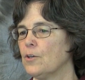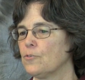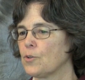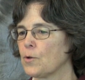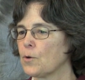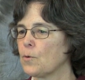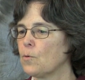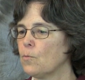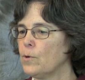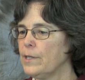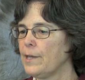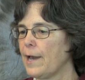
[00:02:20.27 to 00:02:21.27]
So
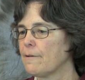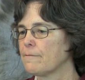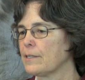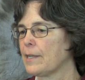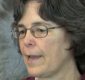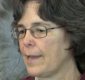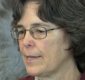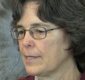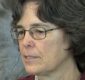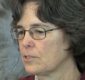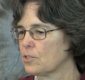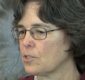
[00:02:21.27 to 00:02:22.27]
we have
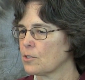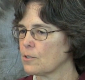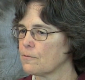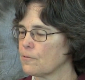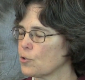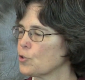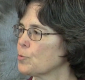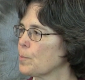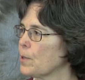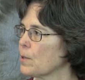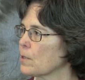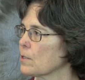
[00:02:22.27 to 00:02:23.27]
enhanced the first
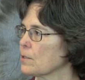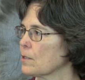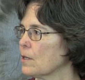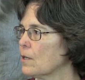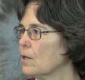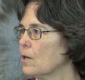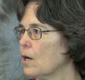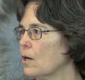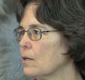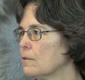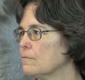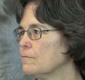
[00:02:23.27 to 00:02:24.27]
part
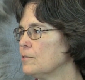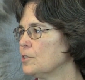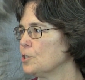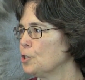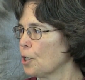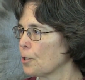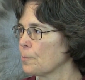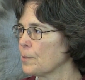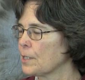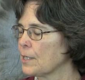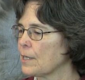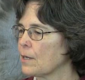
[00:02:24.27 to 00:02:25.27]
of
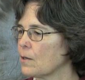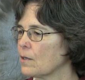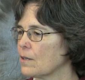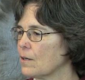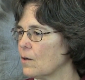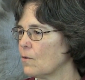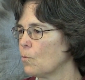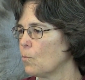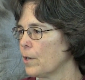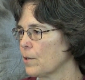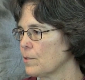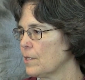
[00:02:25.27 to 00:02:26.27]
determining
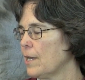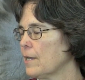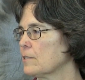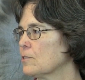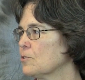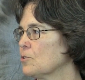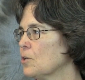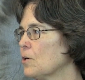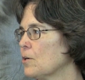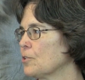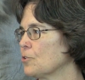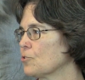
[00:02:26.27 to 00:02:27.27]
where the X's
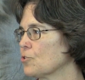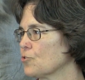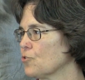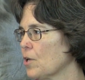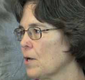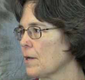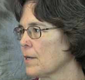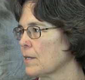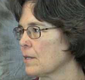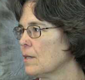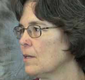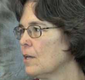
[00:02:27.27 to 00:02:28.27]
are in your
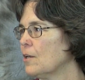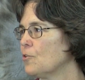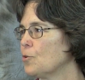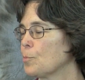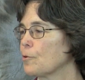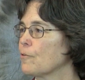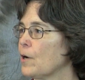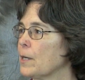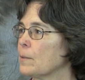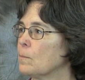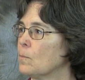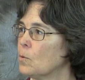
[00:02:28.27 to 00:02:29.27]
design to
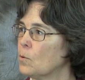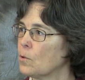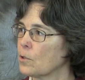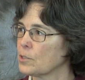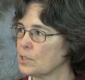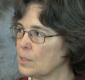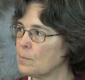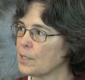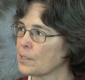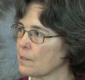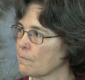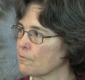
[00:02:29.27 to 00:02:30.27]
provide more
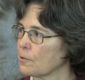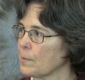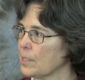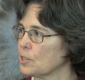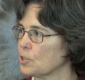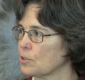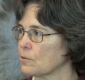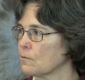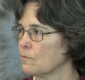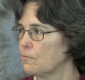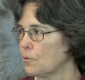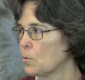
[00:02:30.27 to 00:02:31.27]
debug
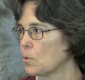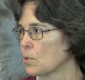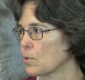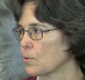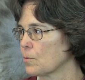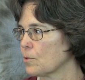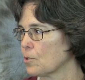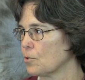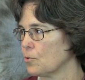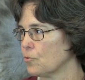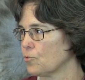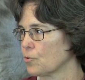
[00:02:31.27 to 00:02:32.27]
information for the
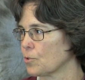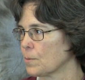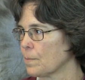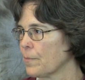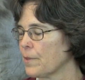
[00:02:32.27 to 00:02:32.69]
user.